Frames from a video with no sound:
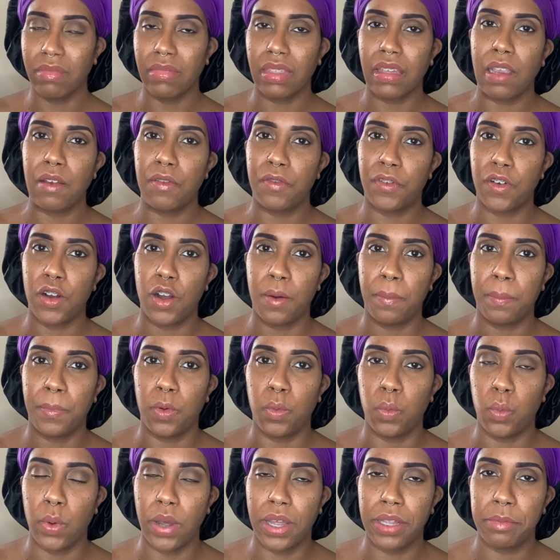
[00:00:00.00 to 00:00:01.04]
from
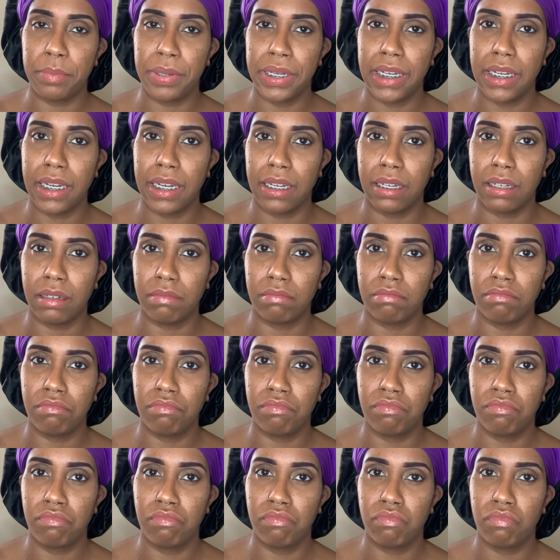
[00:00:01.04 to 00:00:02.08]
1 p.m.
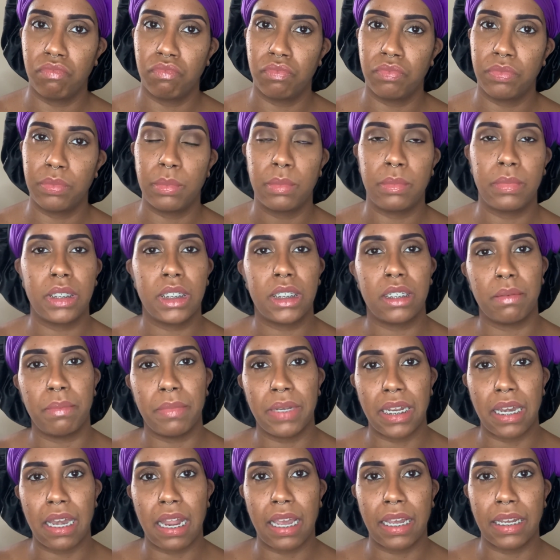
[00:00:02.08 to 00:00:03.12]
to
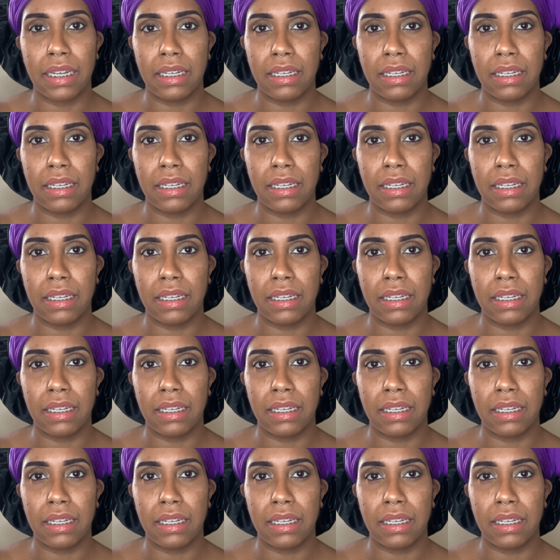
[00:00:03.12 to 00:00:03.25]
midnight.